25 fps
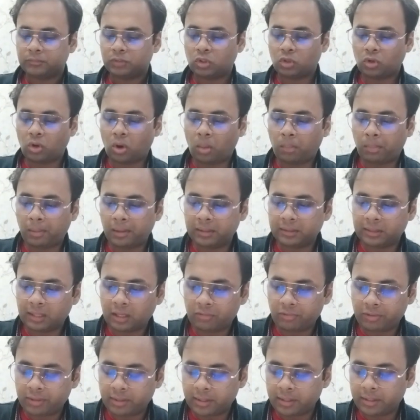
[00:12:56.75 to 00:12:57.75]
So copper is
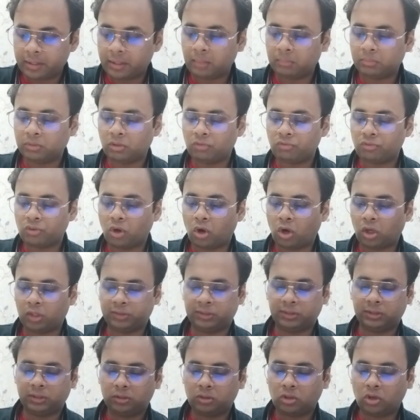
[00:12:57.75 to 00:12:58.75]
having in terms of
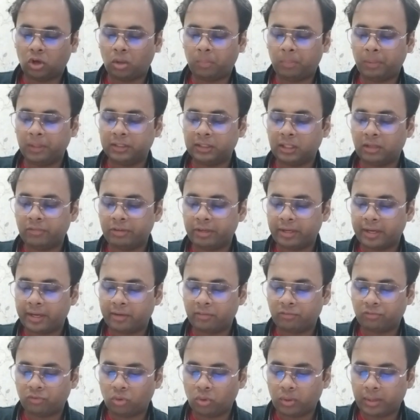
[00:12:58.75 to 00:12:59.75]
cost, copper is having
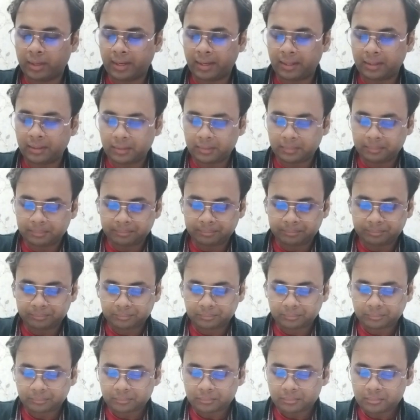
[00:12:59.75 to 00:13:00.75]
rank 4 and
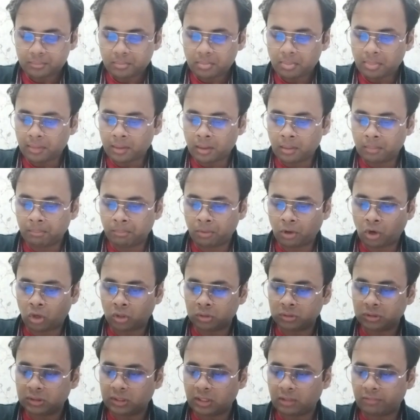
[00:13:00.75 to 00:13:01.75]

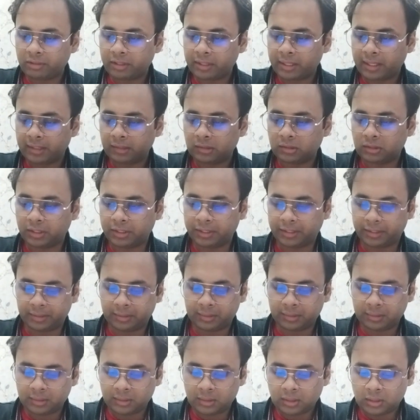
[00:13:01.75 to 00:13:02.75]
bronze is having rank
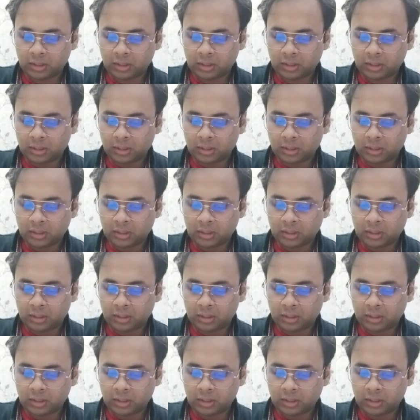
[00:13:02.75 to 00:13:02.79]
3.